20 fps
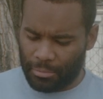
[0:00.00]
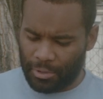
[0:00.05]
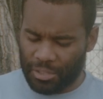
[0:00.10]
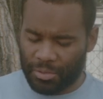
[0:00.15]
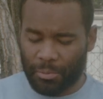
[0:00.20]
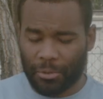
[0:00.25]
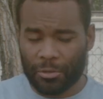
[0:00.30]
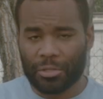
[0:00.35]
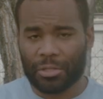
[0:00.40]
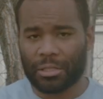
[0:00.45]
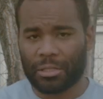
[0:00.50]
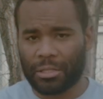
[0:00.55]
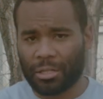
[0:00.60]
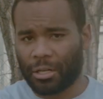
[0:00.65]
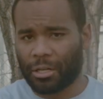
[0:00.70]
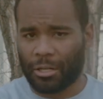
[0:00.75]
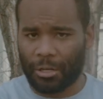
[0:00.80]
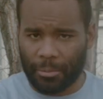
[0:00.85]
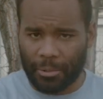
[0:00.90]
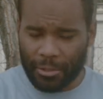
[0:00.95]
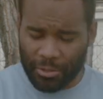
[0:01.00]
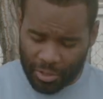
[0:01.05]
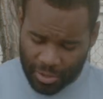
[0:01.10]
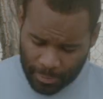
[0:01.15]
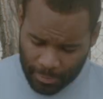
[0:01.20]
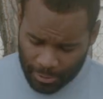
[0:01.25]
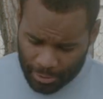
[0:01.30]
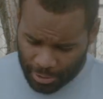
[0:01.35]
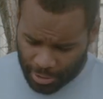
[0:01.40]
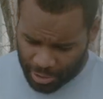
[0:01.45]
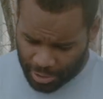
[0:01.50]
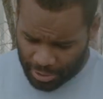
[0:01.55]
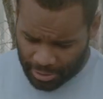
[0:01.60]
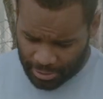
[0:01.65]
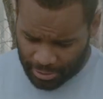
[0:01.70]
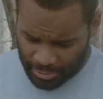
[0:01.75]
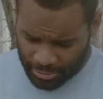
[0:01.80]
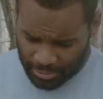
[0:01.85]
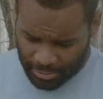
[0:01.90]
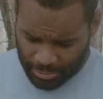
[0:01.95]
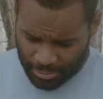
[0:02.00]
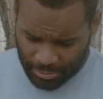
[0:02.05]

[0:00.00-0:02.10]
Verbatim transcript: It's mostly talking about spiritually.